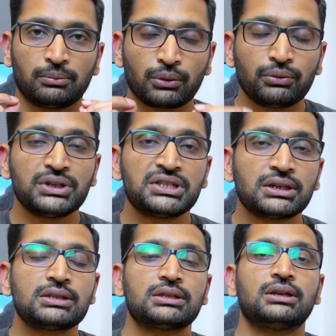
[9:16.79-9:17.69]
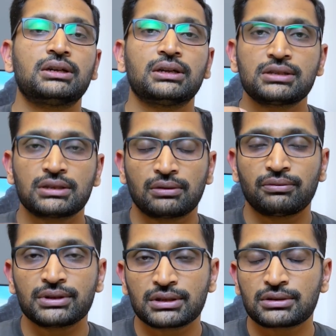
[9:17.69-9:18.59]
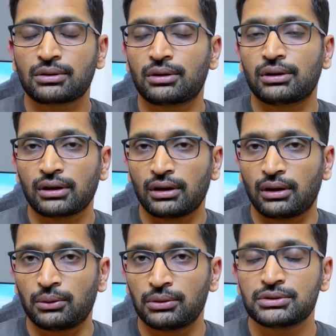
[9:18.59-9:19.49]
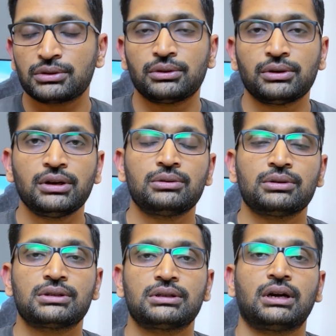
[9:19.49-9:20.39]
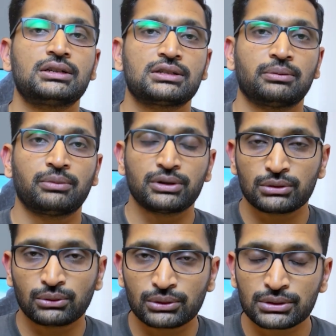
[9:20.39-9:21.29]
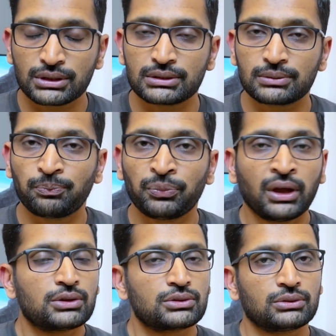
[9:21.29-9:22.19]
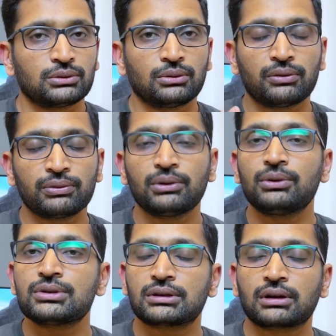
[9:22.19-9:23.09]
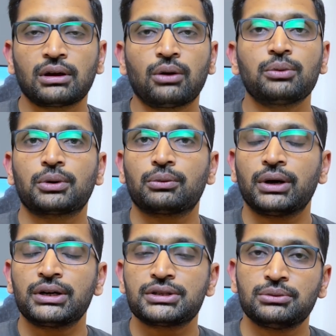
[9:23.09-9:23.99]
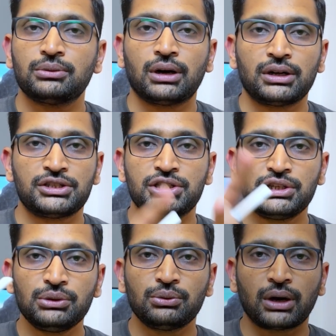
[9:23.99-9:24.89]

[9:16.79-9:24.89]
provision certain services on a cloud. So you need to start some resources. So of course, cloud provides you a G U